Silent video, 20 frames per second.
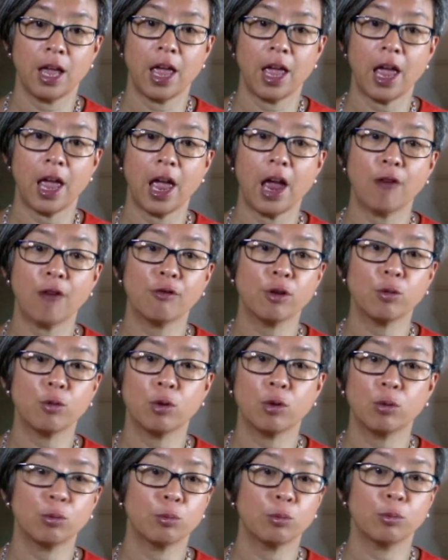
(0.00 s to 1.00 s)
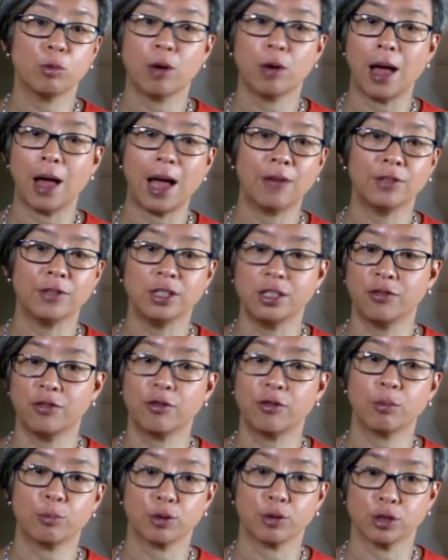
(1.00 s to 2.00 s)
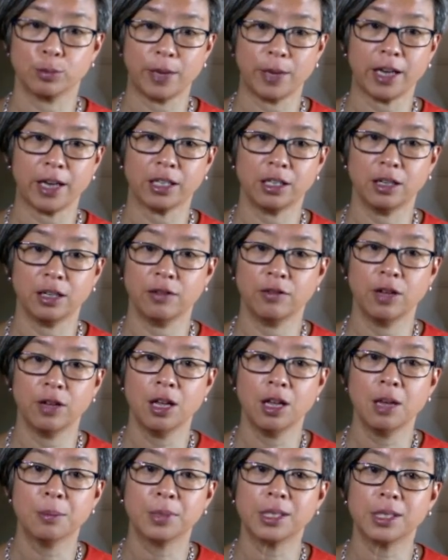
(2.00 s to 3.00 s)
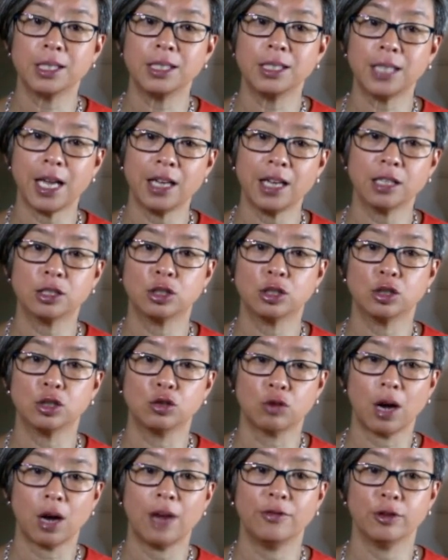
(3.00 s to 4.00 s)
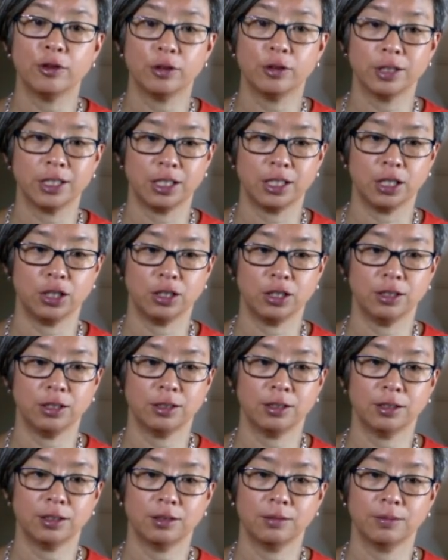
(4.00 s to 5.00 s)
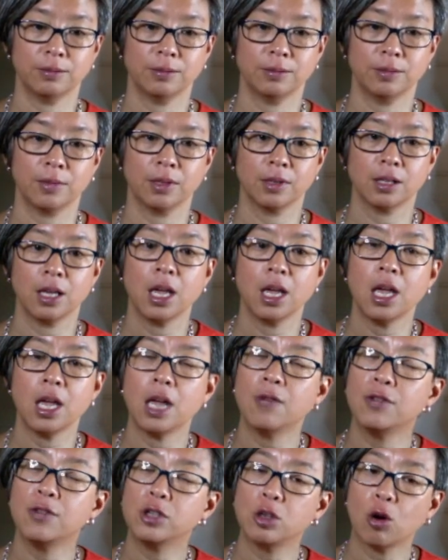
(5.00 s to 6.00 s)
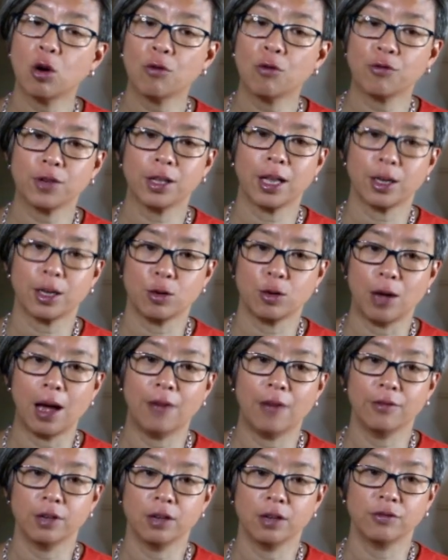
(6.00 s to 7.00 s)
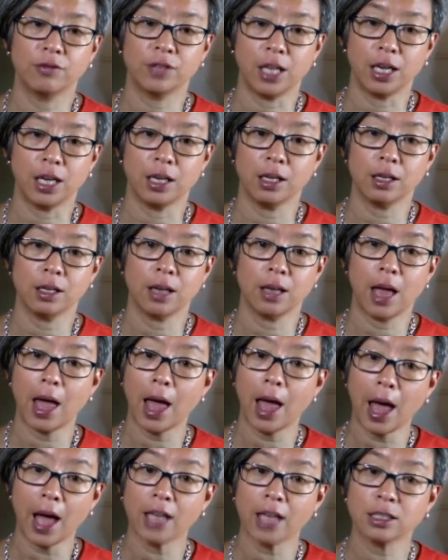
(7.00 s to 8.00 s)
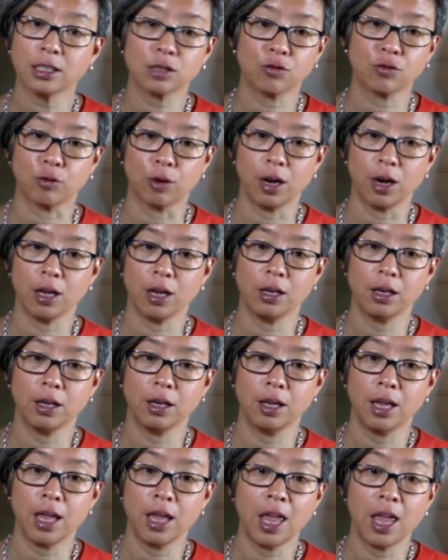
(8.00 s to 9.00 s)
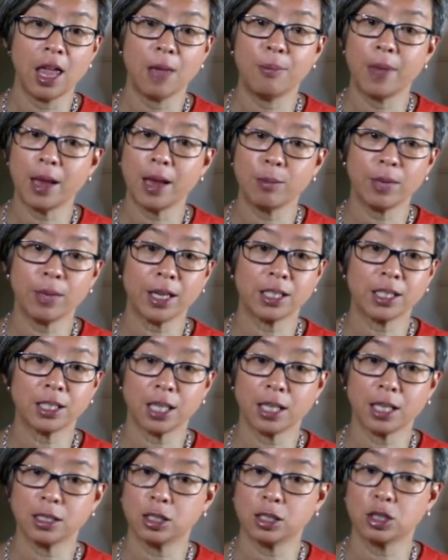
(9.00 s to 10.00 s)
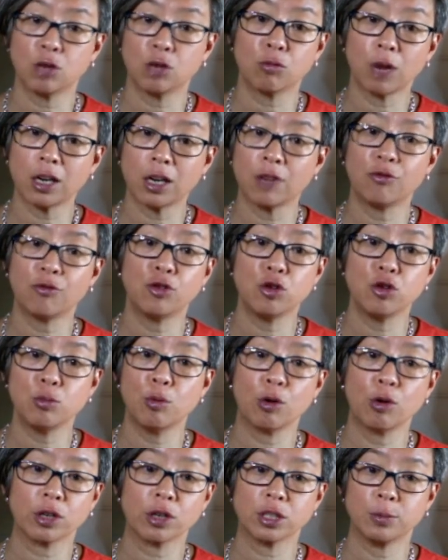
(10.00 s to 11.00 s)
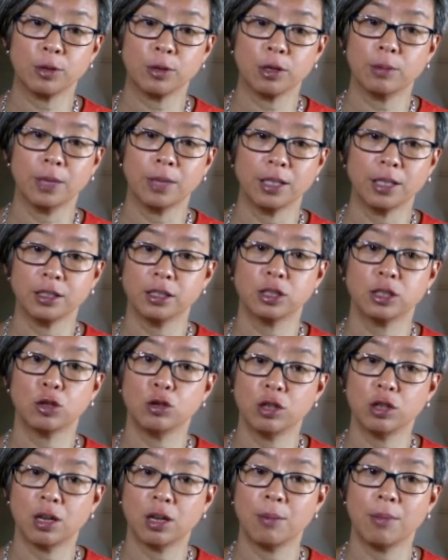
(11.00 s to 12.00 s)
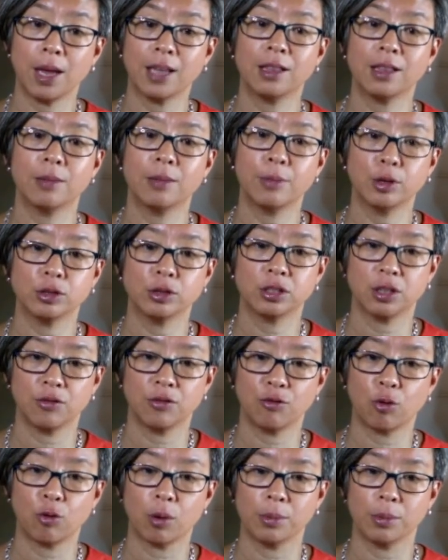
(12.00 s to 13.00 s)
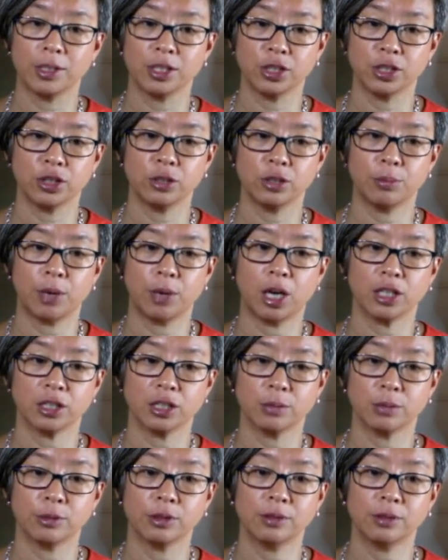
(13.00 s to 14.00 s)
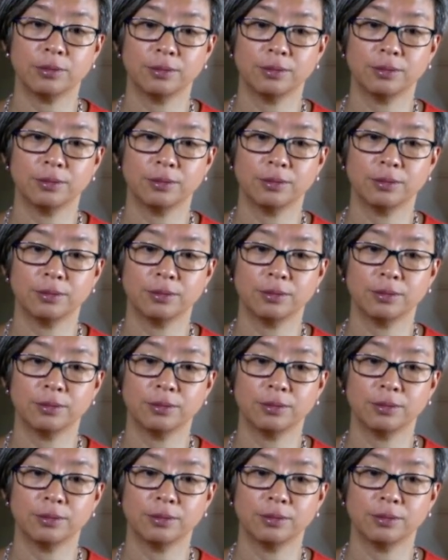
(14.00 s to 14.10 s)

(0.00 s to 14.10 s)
Everyone will have a different perspective, but the data should drive your decisions. If you don't feel like you have enough data, ask for it. It may make sense to run a few more experiments so you can make the most informed decision possible.